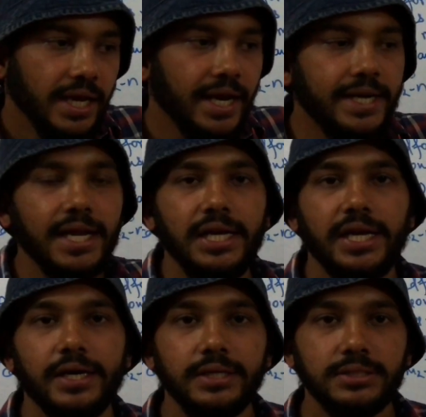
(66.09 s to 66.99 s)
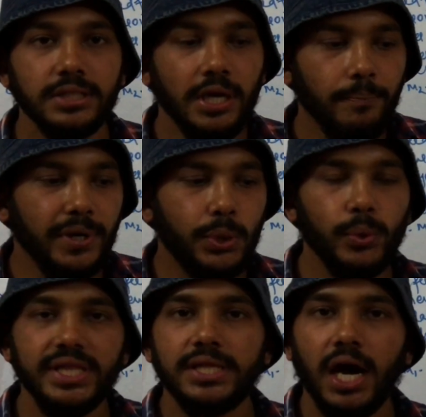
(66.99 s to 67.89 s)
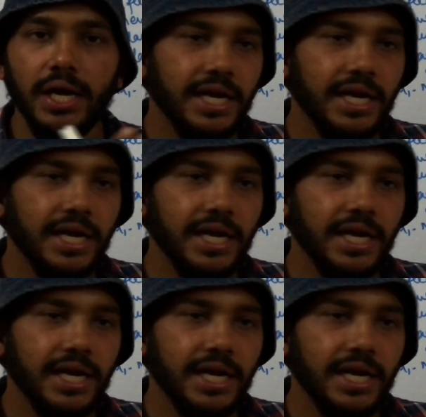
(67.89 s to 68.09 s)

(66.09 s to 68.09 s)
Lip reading: hidden layers between the